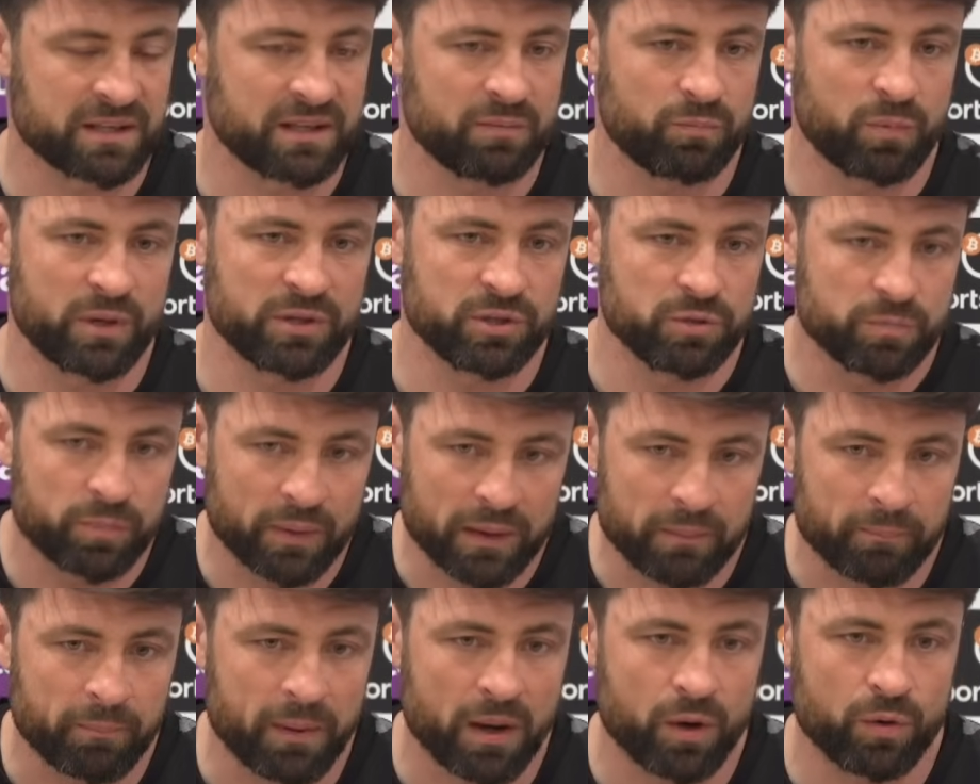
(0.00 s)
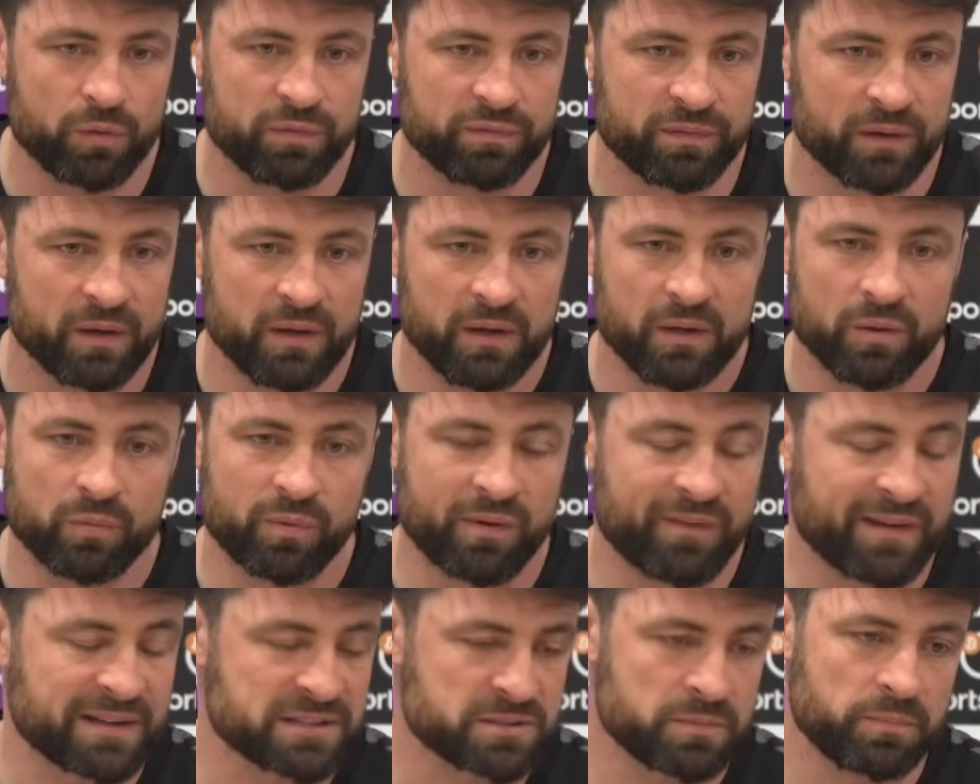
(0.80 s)
And when you bring both,
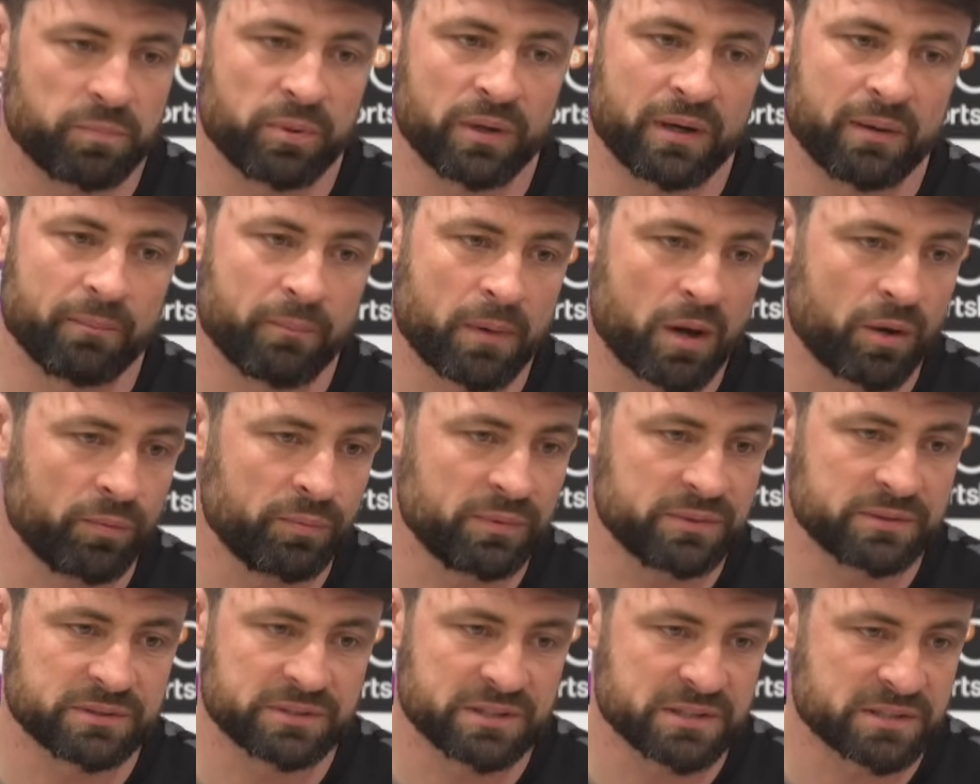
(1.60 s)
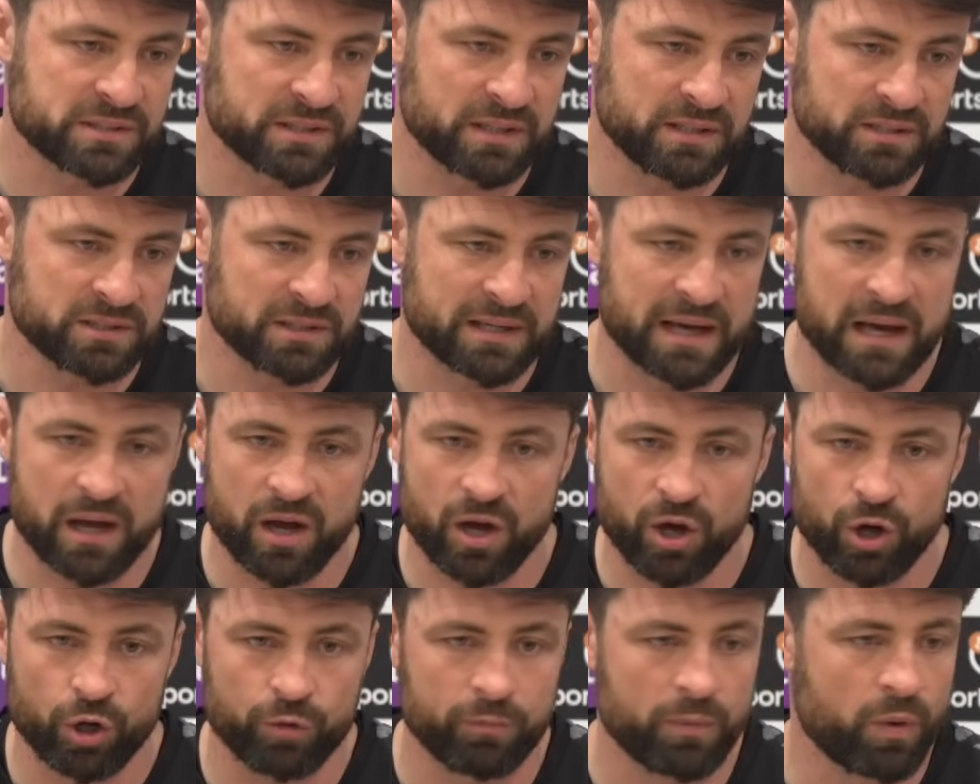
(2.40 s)
we've had some brilliant moments this season at
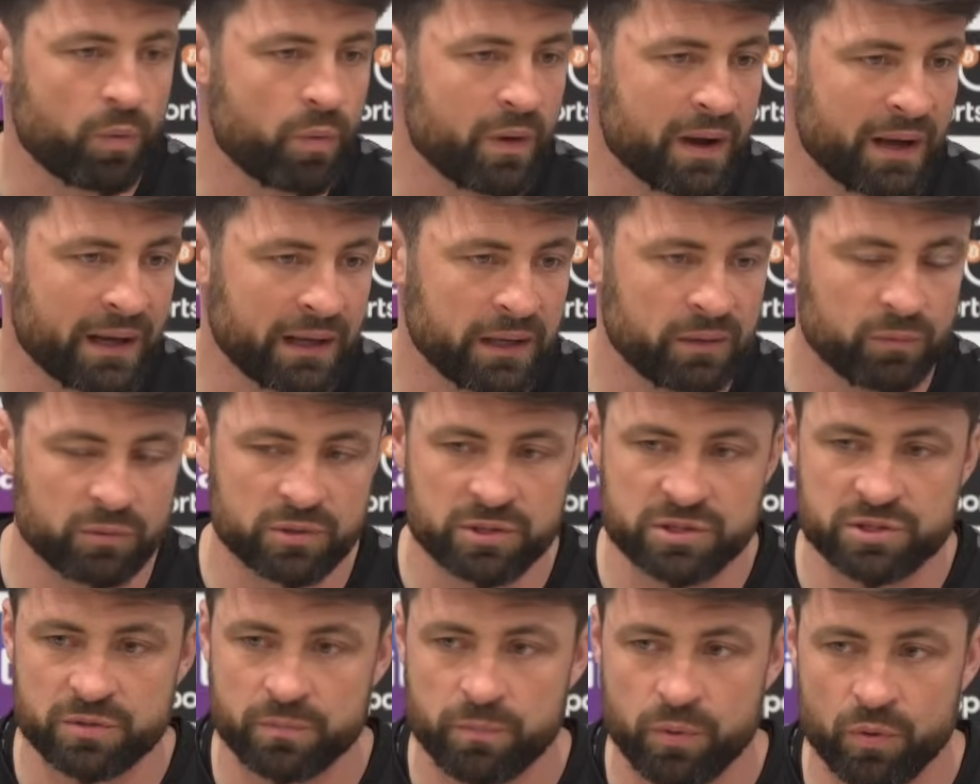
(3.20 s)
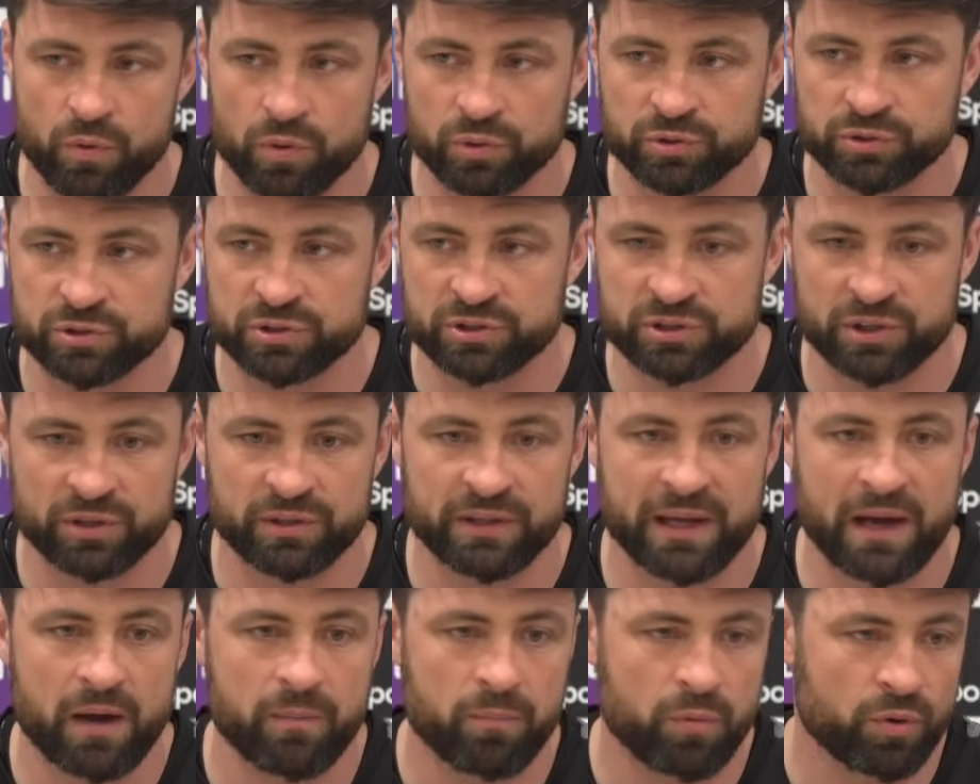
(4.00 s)
home, away, with the supporters. So
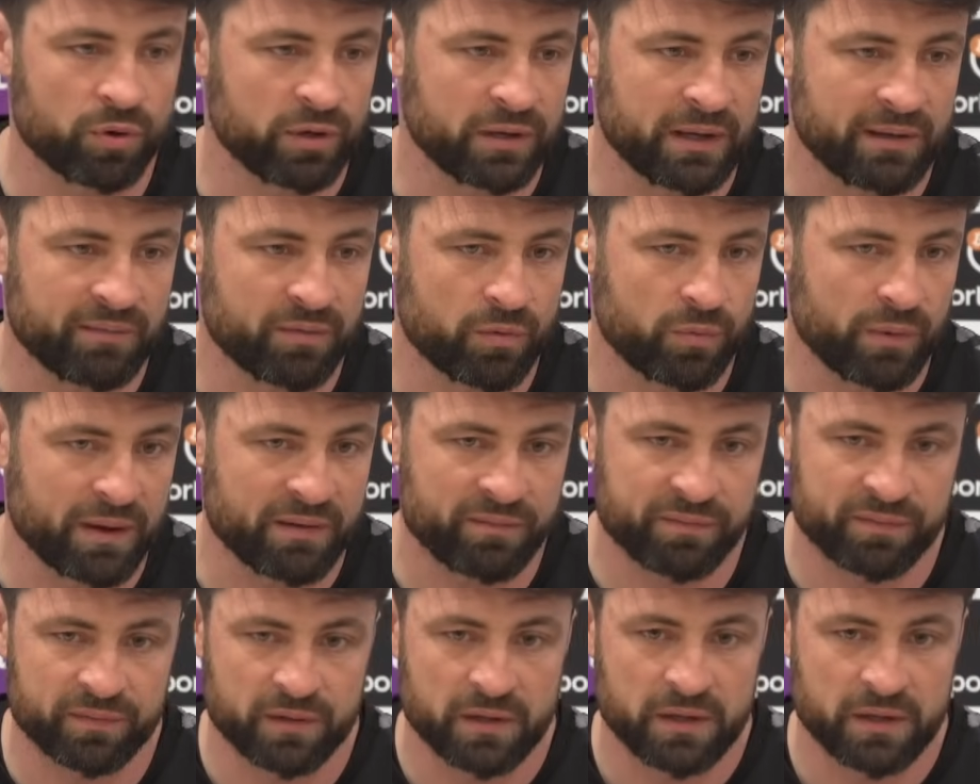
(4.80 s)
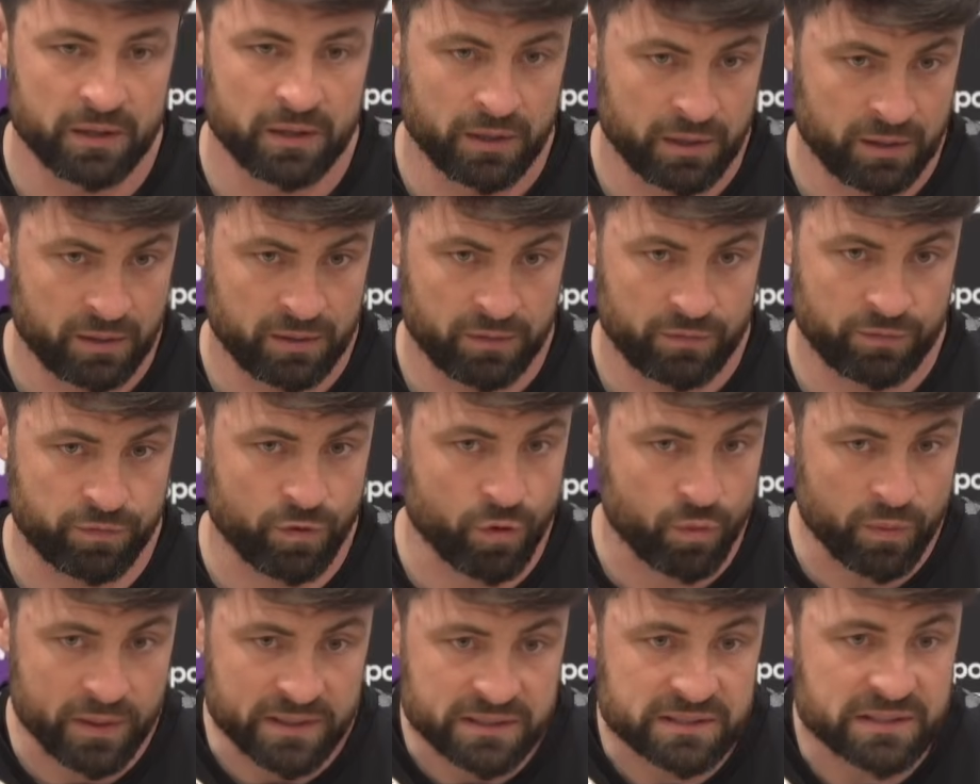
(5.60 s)
now more than ever, we have
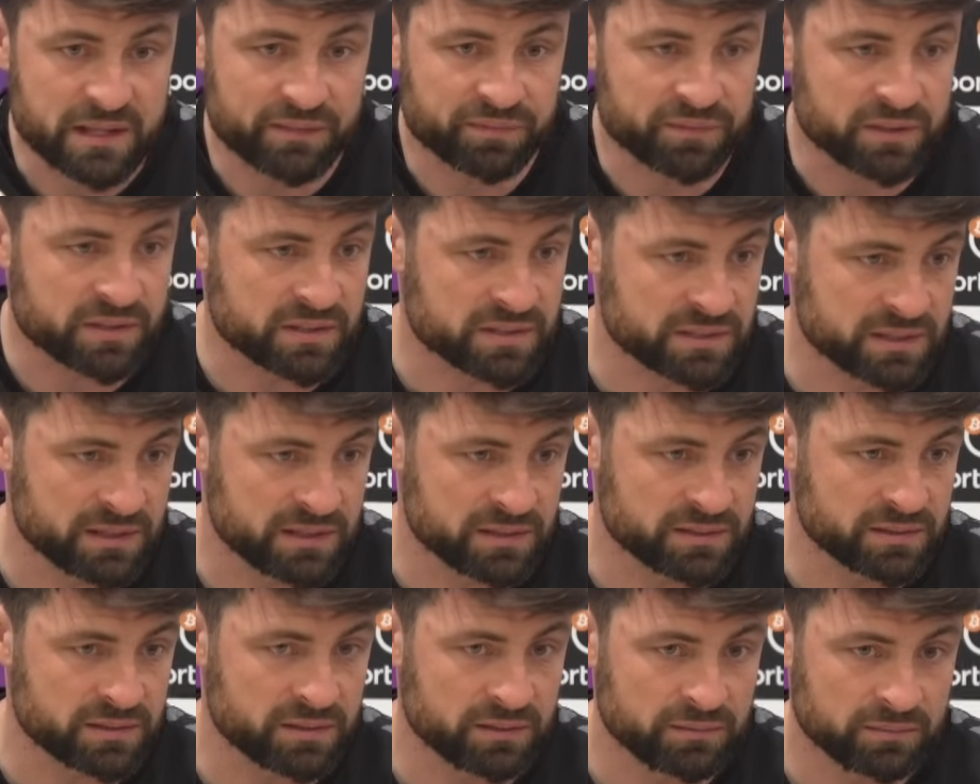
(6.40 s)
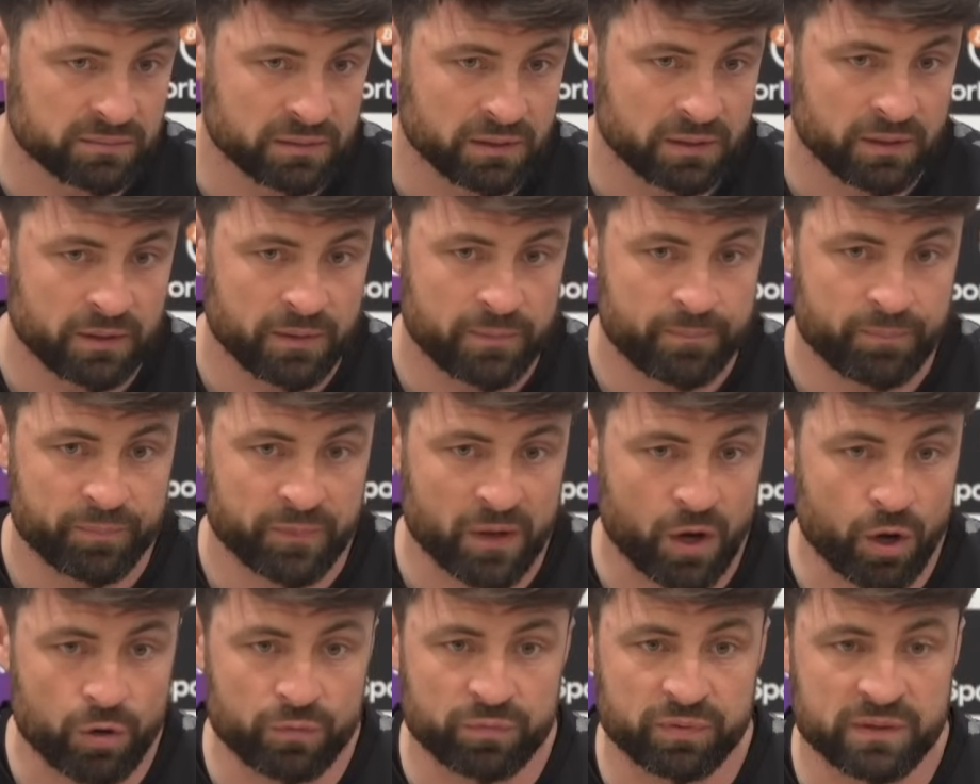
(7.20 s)
4 weeks left of the season,
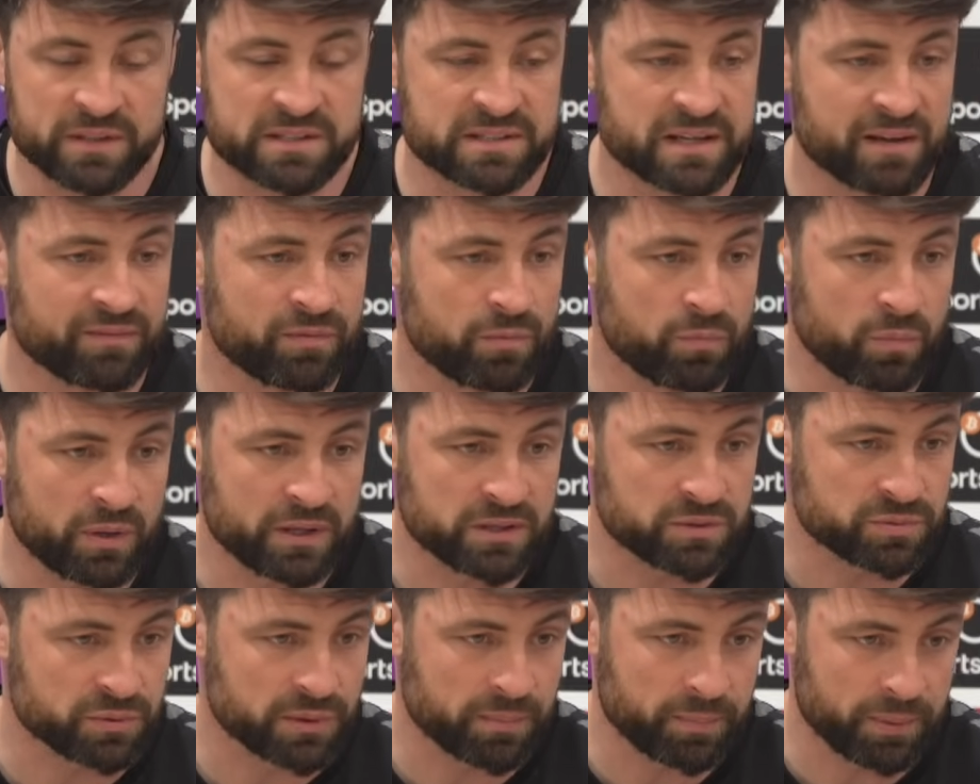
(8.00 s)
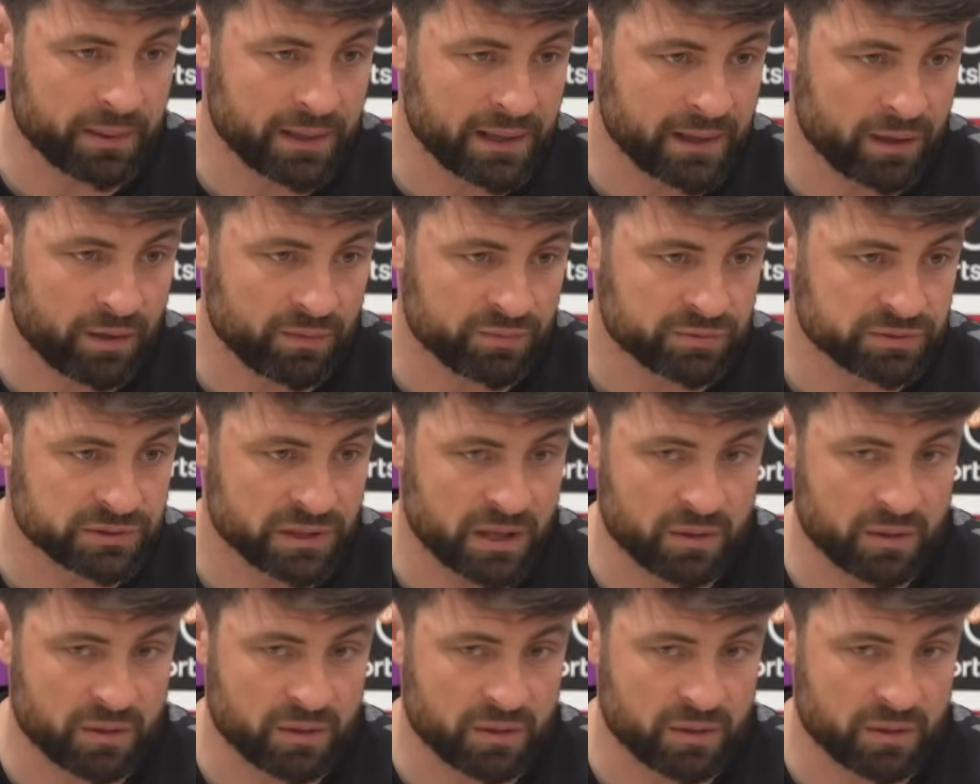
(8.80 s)
hopefully 7 weeks with the playoffs.